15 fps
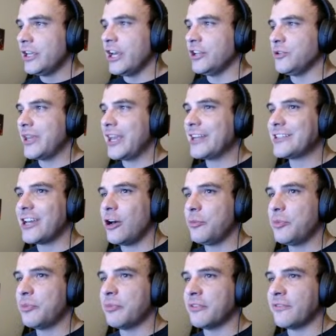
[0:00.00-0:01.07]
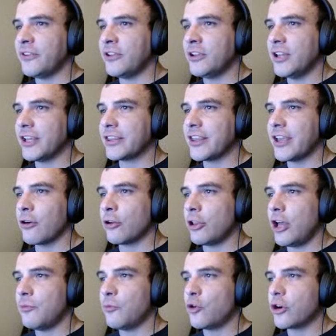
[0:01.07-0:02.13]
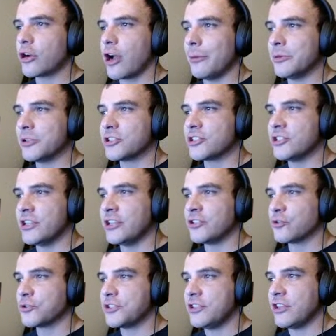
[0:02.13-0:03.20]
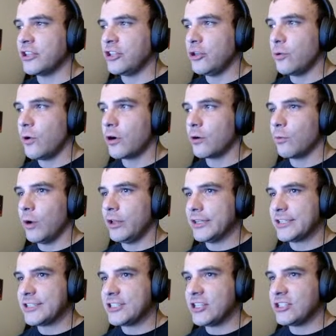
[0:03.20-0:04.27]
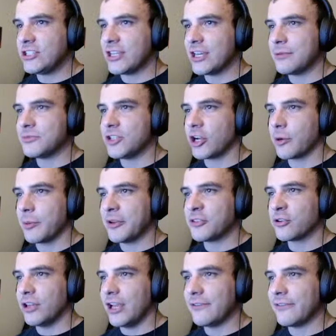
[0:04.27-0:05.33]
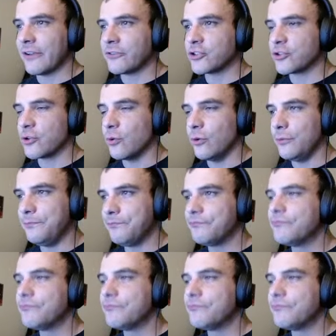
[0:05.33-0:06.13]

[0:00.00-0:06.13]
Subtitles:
and you can't help but feel like they are a lot more accomplished and interesting than you are while listening to them talk about their life after school.